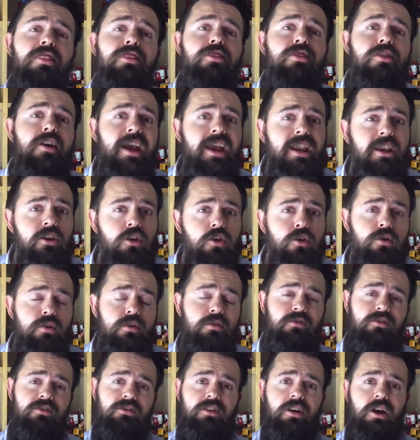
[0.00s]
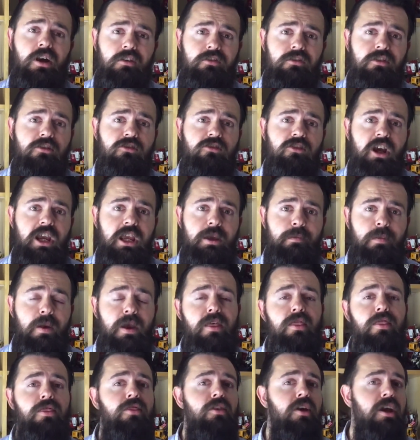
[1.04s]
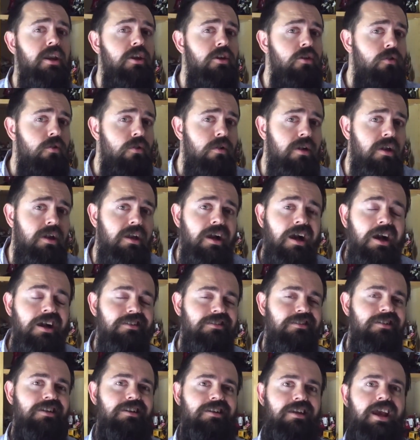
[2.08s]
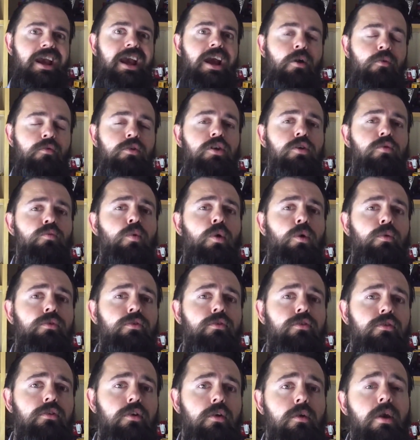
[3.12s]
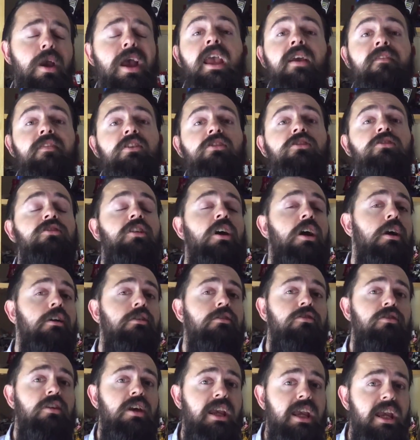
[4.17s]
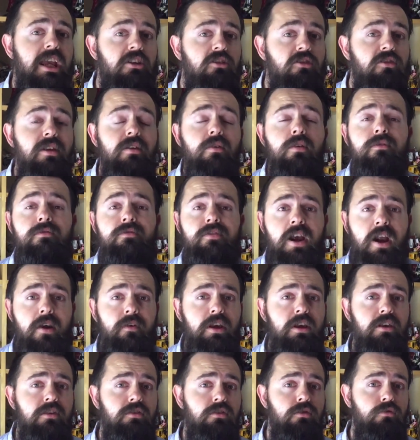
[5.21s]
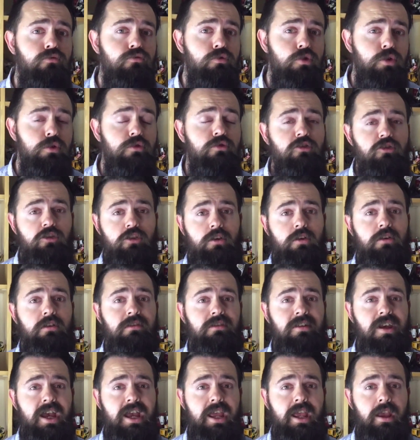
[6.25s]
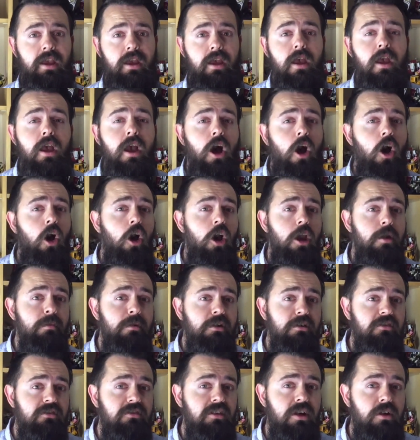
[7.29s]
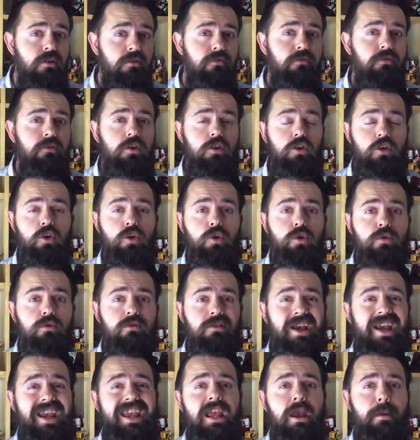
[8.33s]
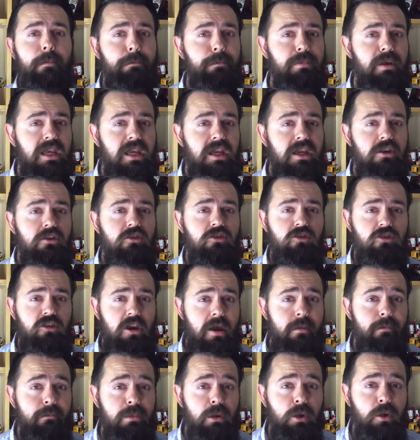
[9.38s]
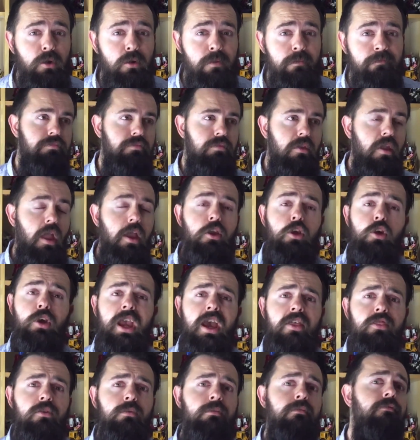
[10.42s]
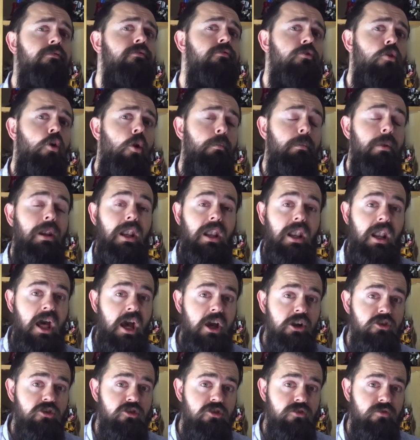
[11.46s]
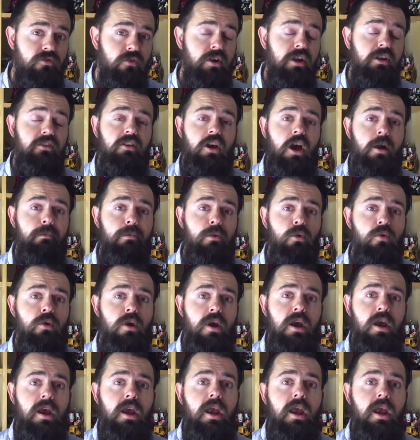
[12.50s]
then you can start to shape it, then you can cut it how you want to. If it starts to itch, there are various routes you can take. I myself use a beard shampoo. You get them from Lush, for example,